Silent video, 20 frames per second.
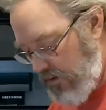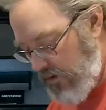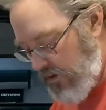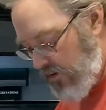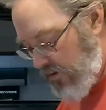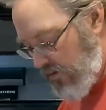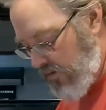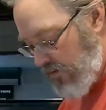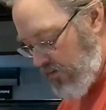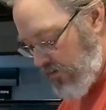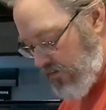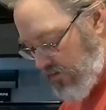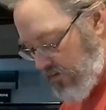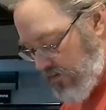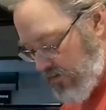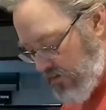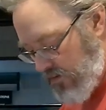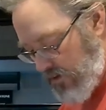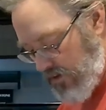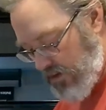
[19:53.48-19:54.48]
here
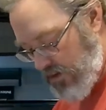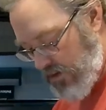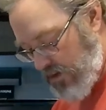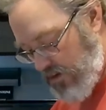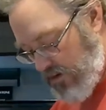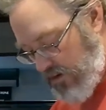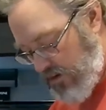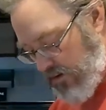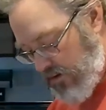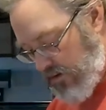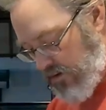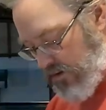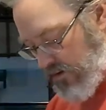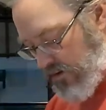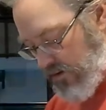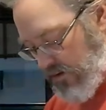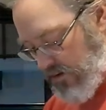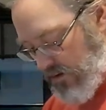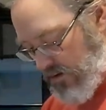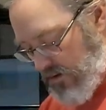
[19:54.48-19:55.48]
like that.
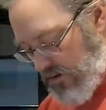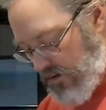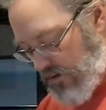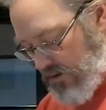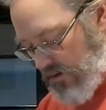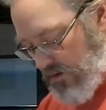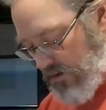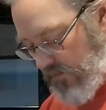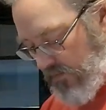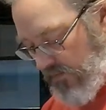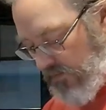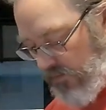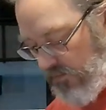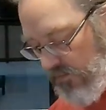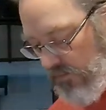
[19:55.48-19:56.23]
So,